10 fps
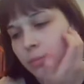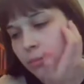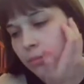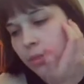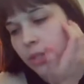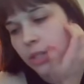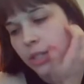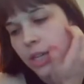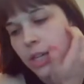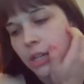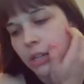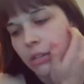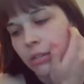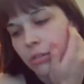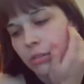
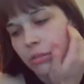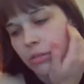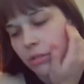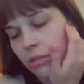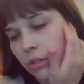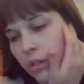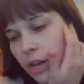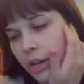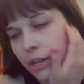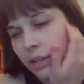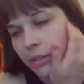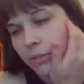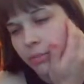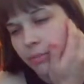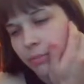stain, not
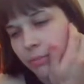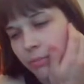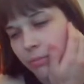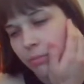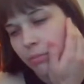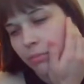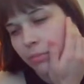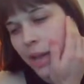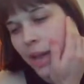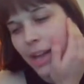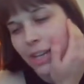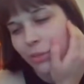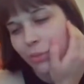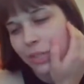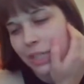
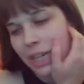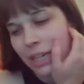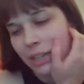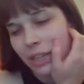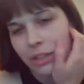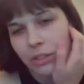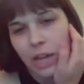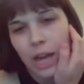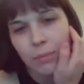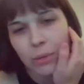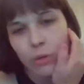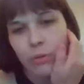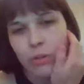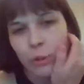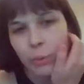actual stain, like the top
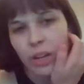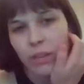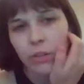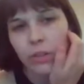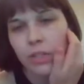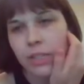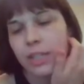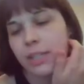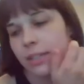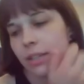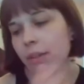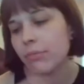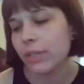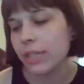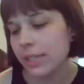coat or whatever, because I
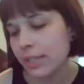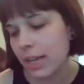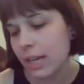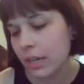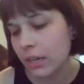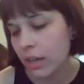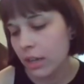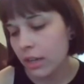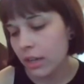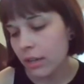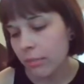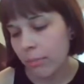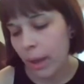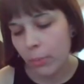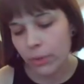restained
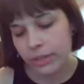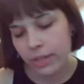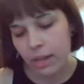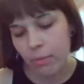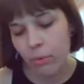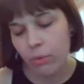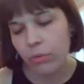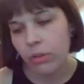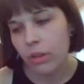my one table